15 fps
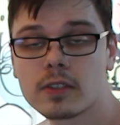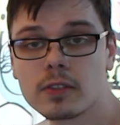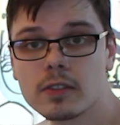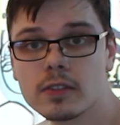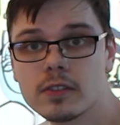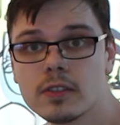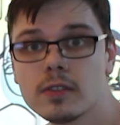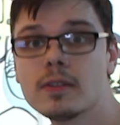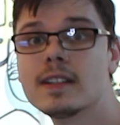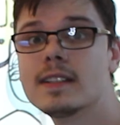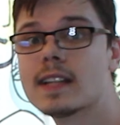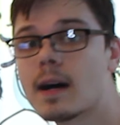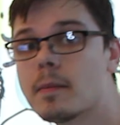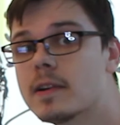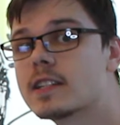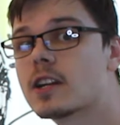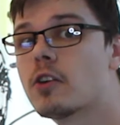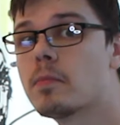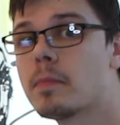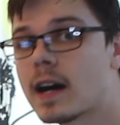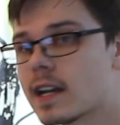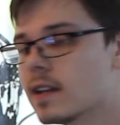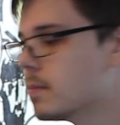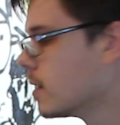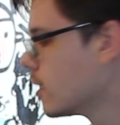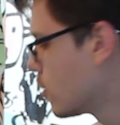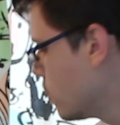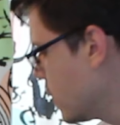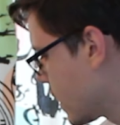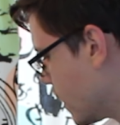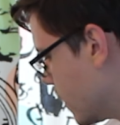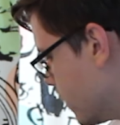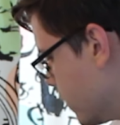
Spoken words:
going to damage our pipe quicker.